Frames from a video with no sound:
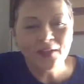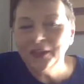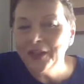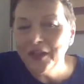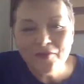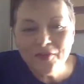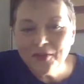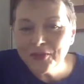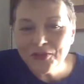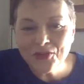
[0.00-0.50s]
I
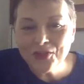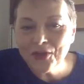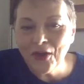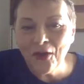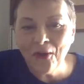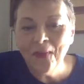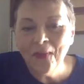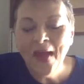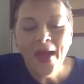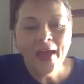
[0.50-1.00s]
love your
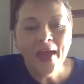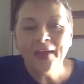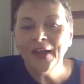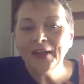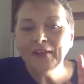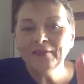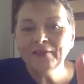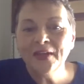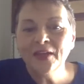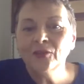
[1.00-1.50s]
show, and
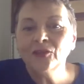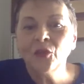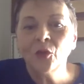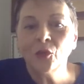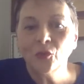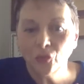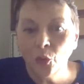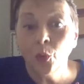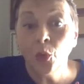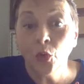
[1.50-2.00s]
I think
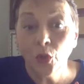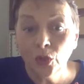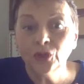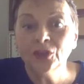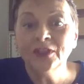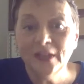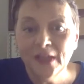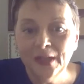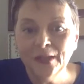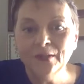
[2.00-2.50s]
the
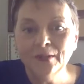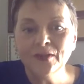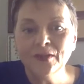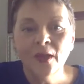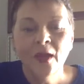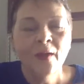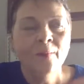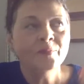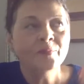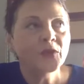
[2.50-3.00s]
world needs